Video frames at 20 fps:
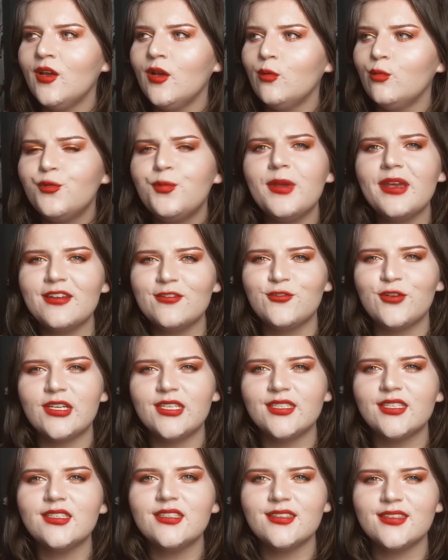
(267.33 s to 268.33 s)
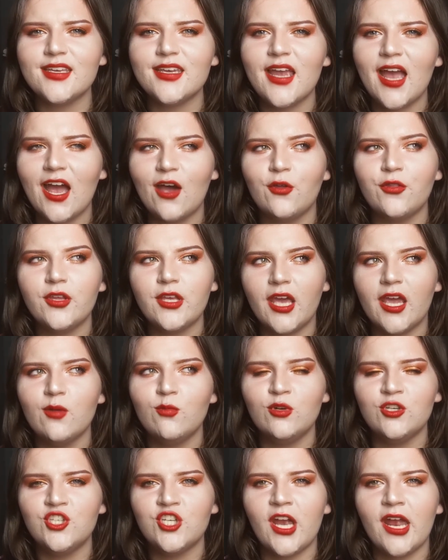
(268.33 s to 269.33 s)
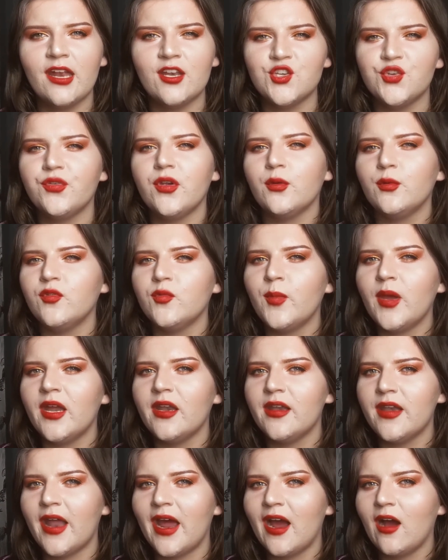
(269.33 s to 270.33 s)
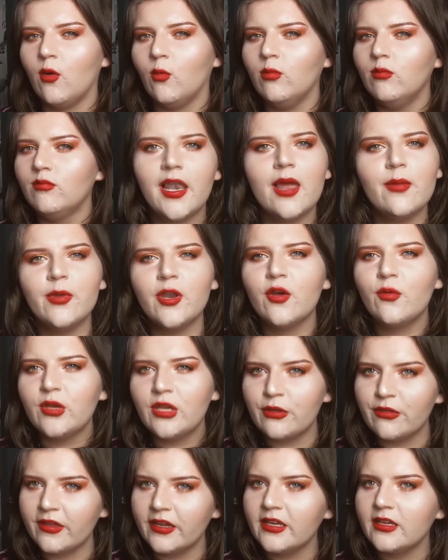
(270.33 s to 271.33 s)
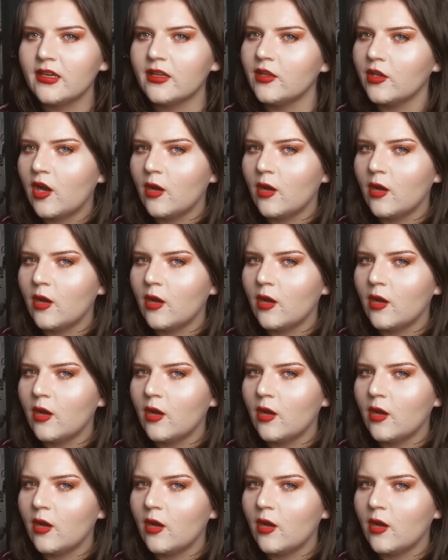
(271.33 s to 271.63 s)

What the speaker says: would be interested to see how the game would change if it was made now. Let me know what you think in the